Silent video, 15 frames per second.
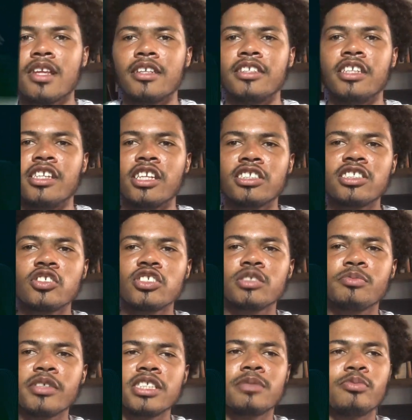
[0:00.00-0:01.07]
the National
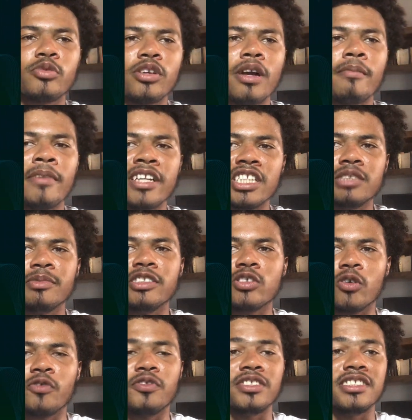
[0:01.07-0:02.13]
Space Program Management
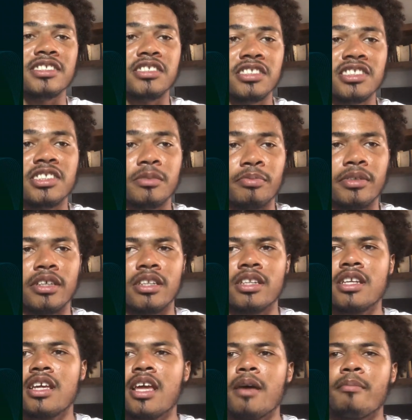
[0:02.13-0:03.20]
Office, GGPEN,
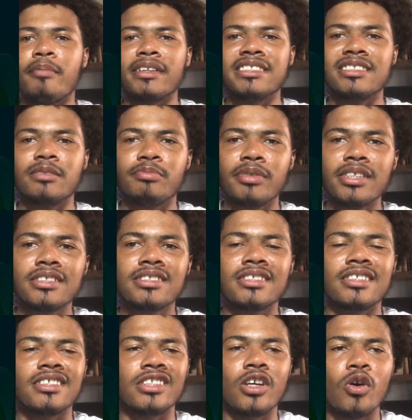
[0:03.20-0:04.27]
participates
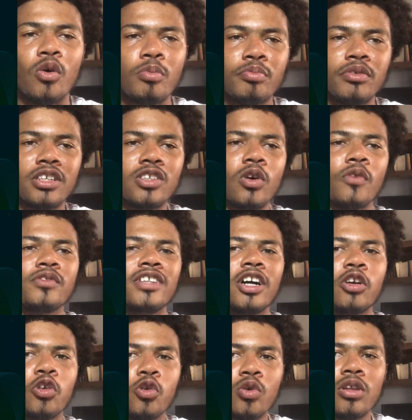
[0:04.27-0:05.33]
in the opening of the
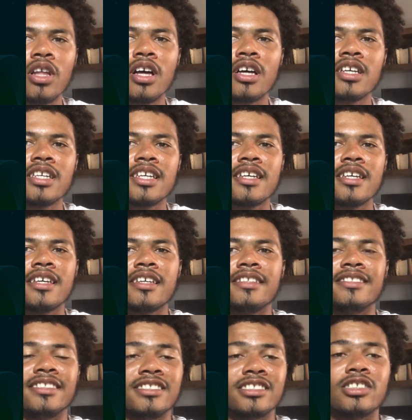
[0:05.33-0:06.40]
Angola
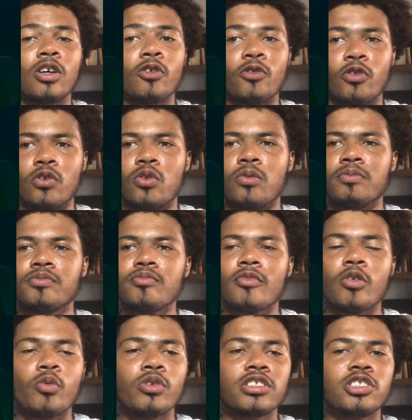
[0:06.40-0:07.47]
Digital Forum,
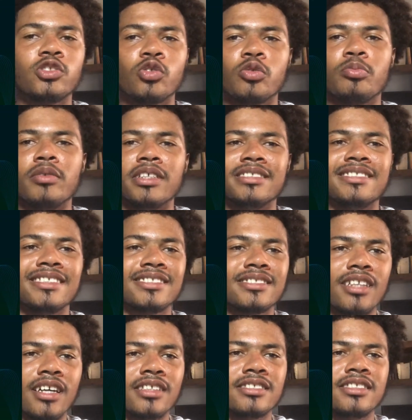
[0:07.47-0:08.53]
which took place this
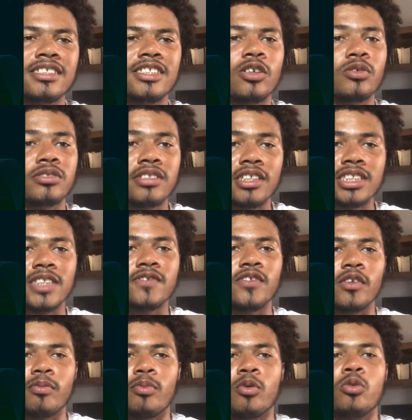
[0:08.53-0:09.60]
Thursday on 13th
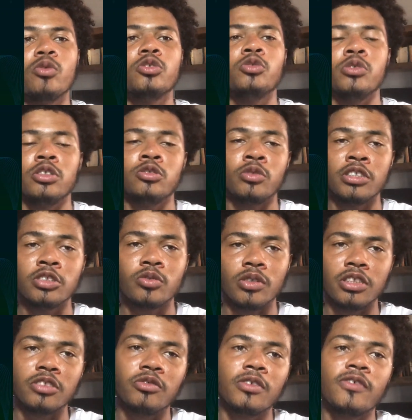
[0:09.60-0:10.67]
April
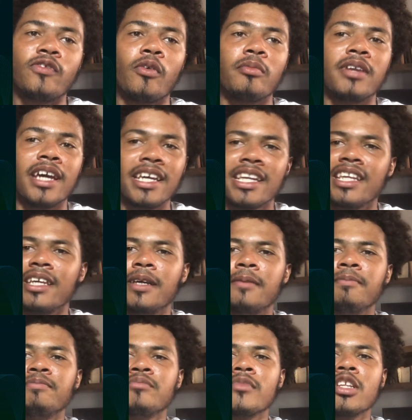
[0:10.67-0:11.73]
2023 from 9
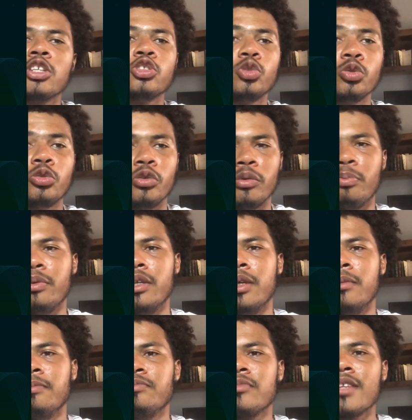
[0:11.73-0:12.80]
a.m. to 3
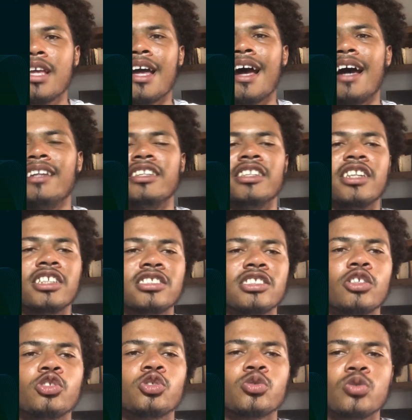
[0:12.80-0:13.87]
p.m. at the
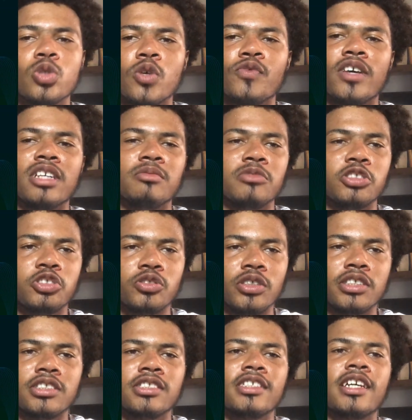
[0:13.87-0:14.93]
National School of
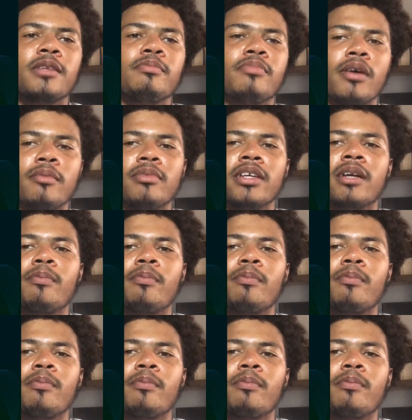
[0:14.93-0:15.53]
Administration and Public